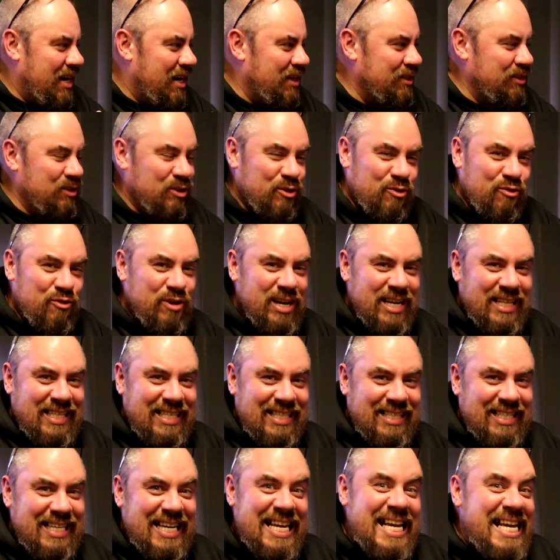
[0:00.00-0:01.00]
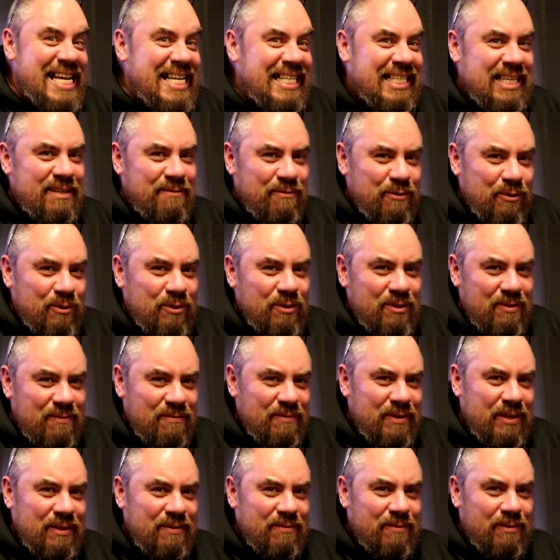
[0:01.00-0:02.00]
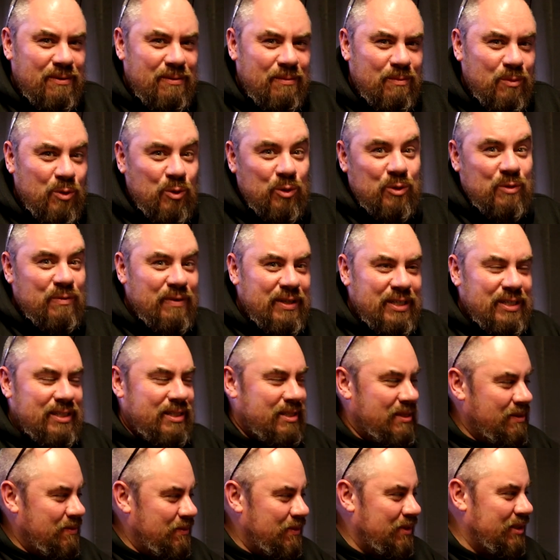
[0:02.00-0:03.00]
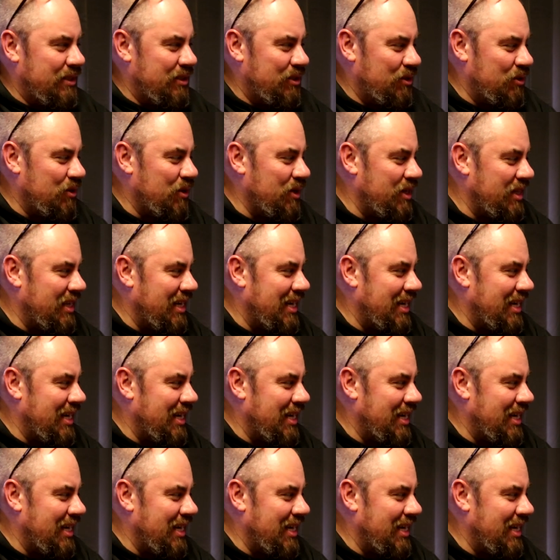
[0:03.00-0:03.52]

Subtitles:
underrated, easy food to feed for most fish that will enjoy